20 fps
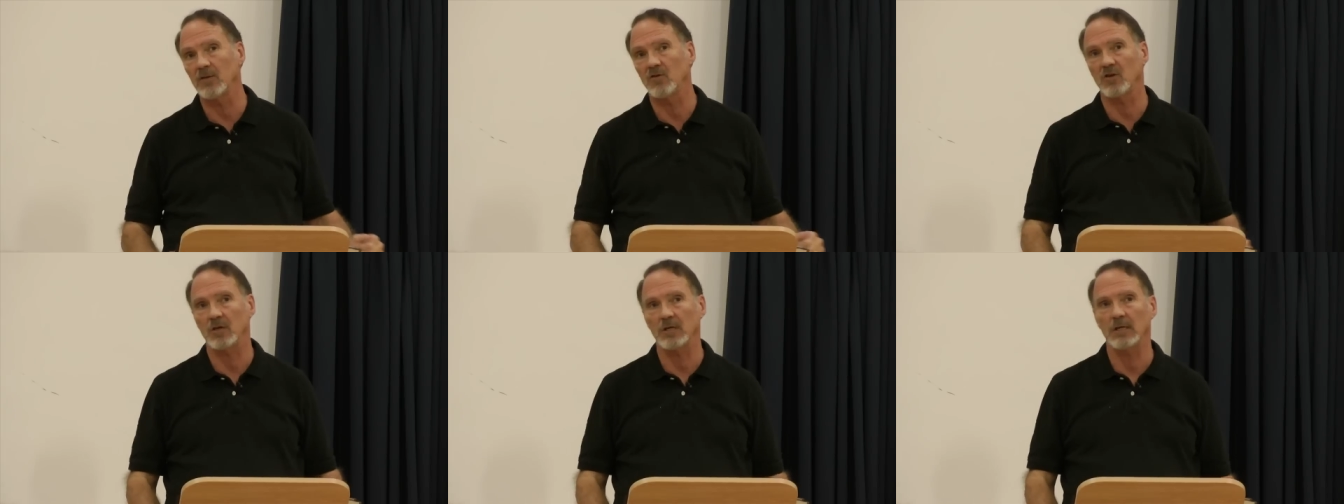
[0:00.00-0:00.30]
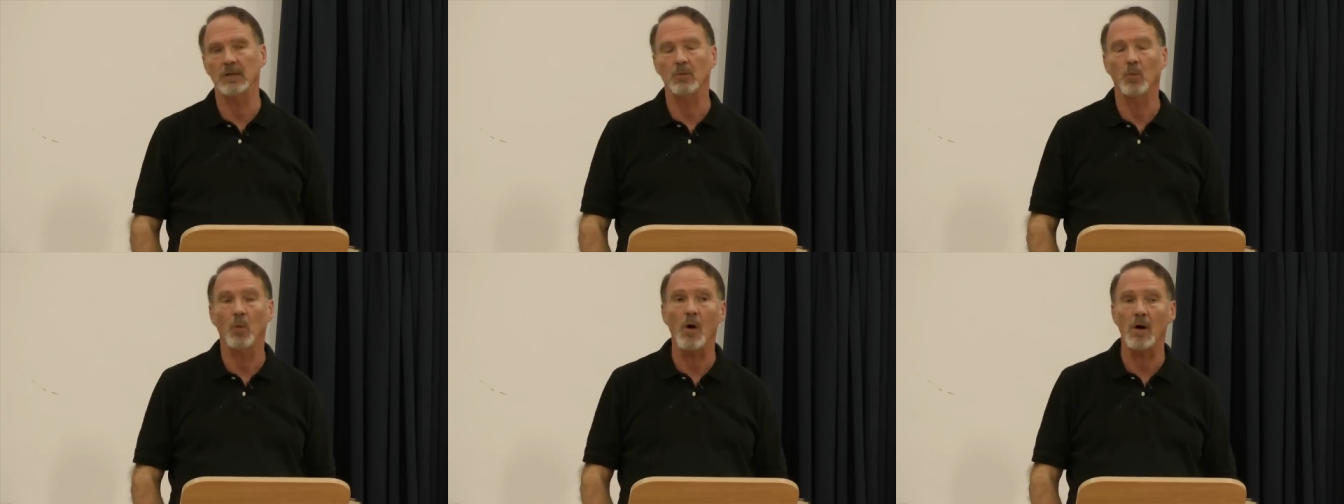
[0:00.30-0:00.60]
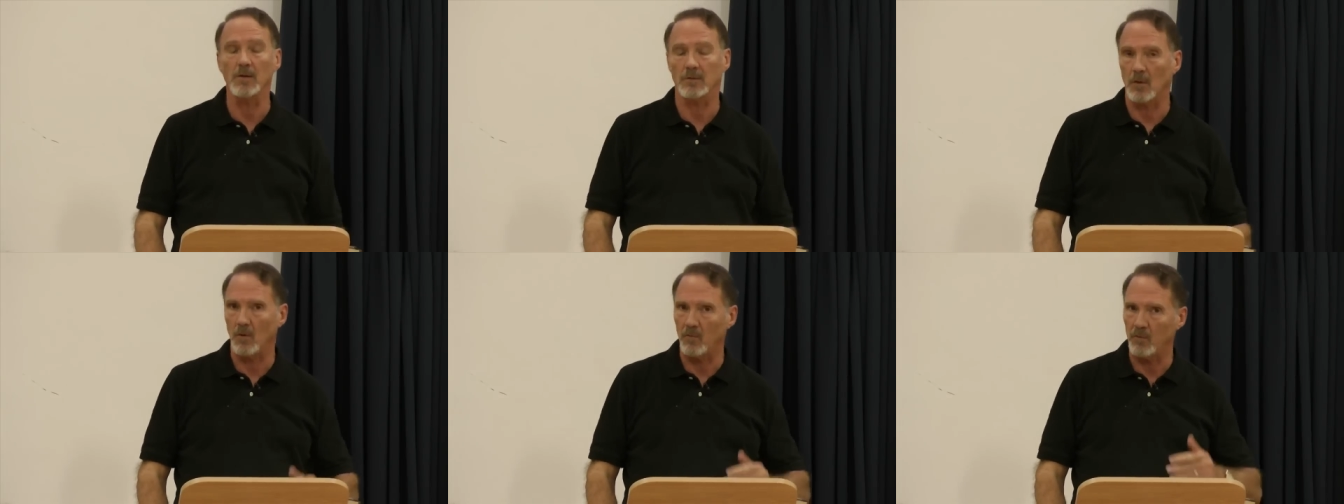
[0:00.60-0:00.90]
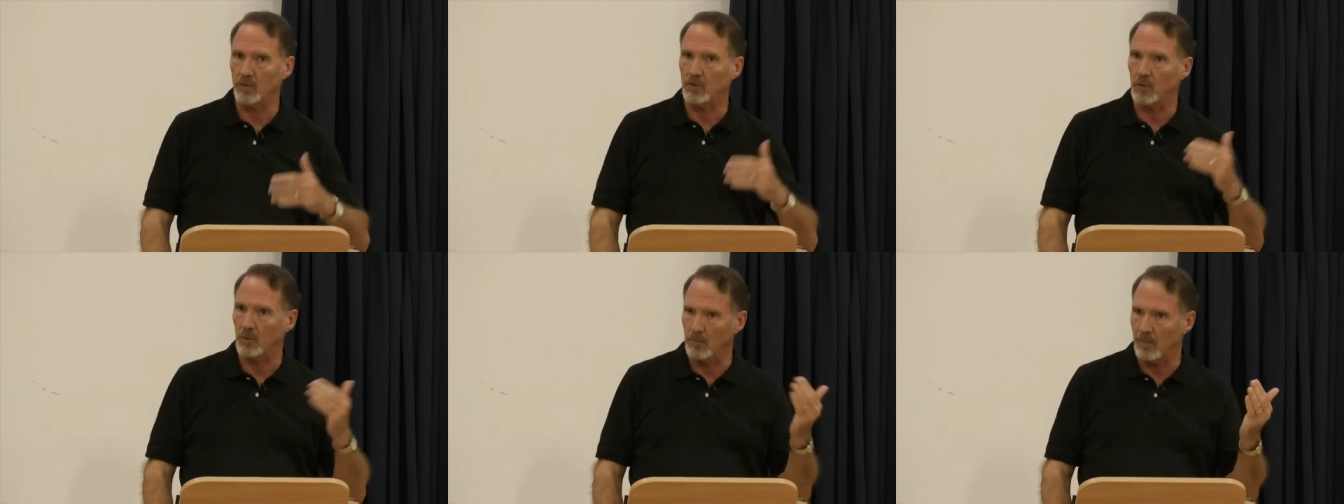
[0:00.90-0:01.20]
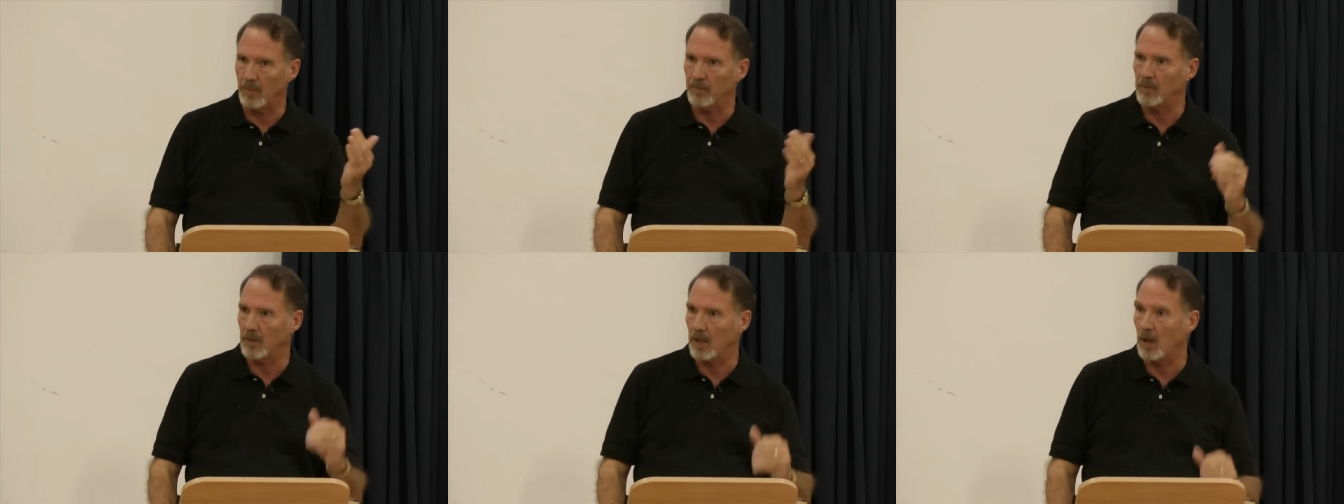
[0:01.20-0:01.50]
she walked over
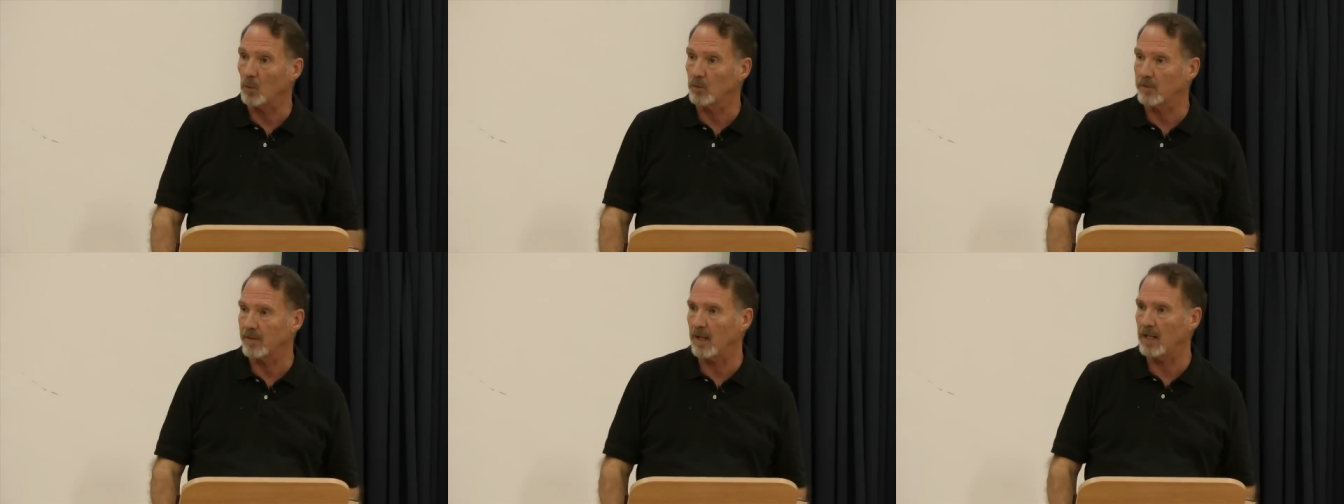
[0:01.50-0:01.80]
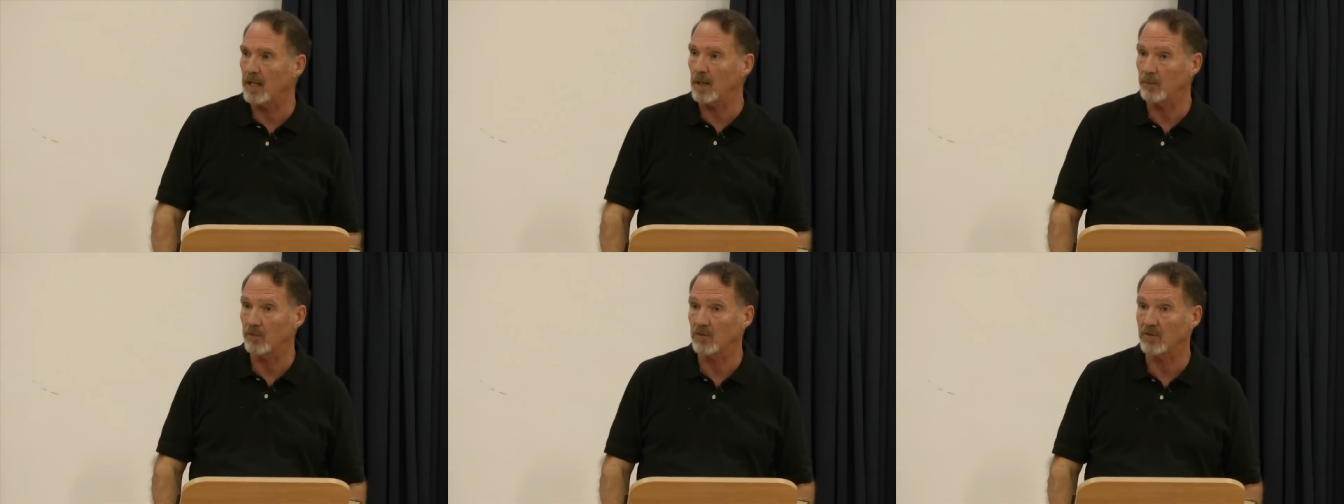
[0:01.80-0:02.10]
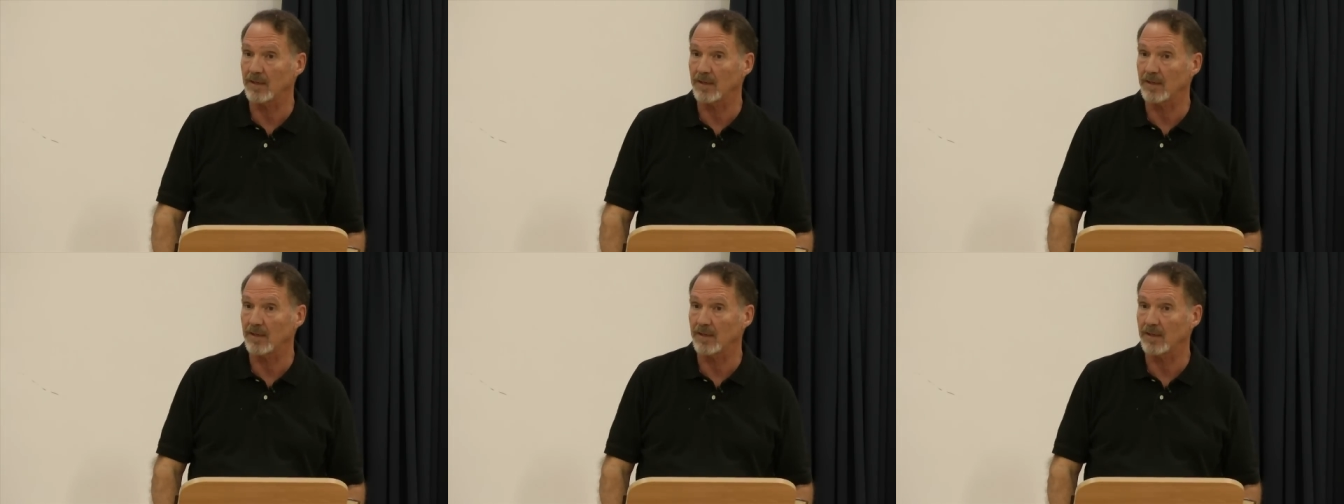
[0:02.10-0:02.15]
to the hotel I was